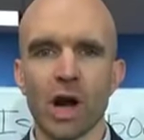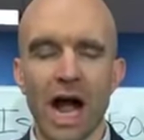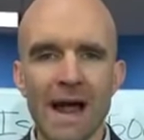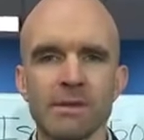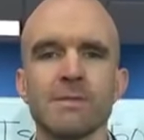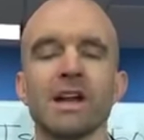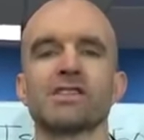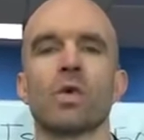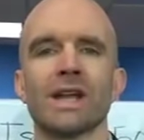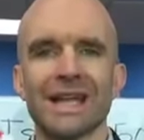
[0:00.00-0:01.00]
I'm committed
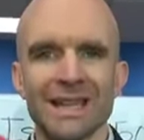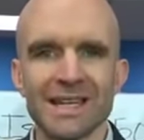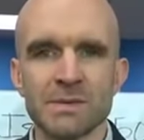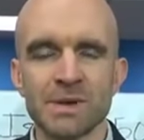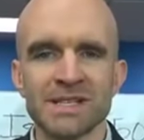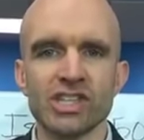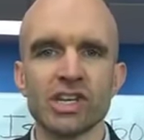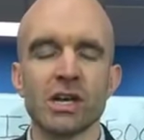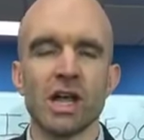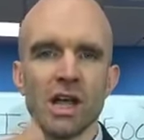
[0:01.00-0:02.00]
to working in this
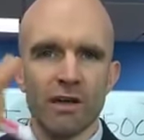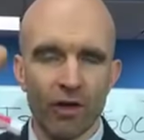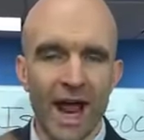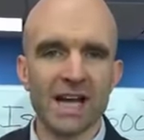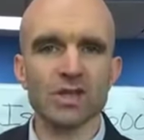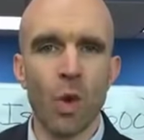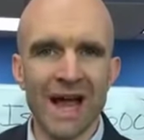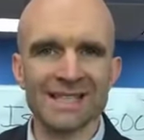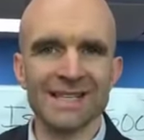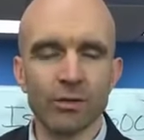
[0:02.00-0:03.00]
position for
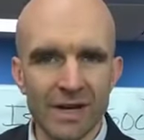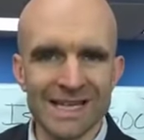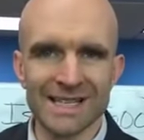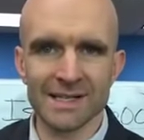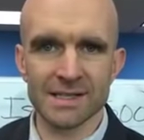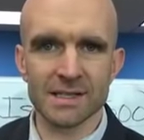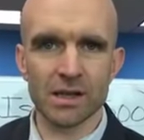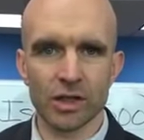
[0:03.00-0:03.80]
XYZ reasons.